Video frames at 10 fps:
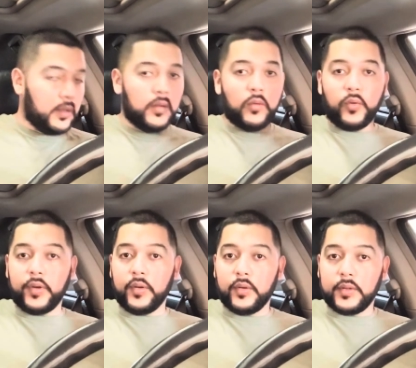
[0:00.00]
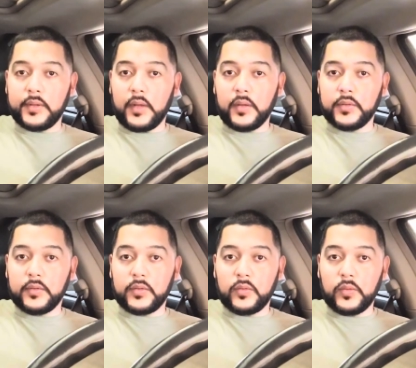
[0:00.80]
or you know,
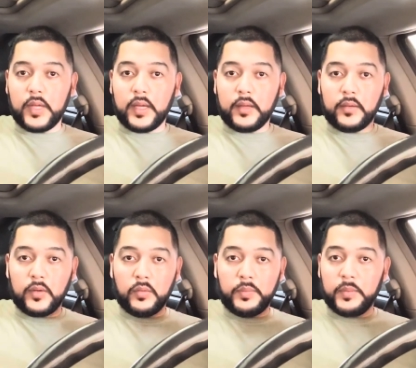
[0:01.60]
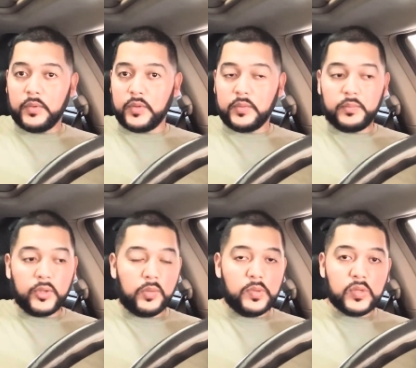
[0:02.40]
also too that, you know, when people just
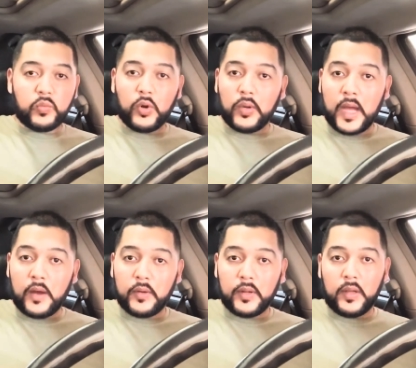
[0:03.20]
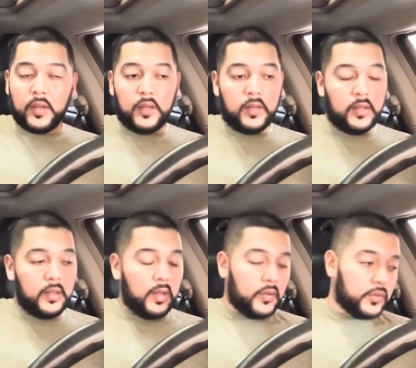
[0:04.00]
put the music real loud,
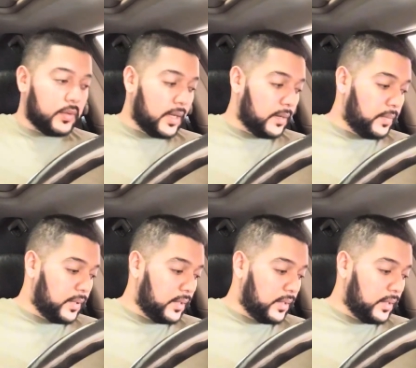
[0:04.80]
also that could be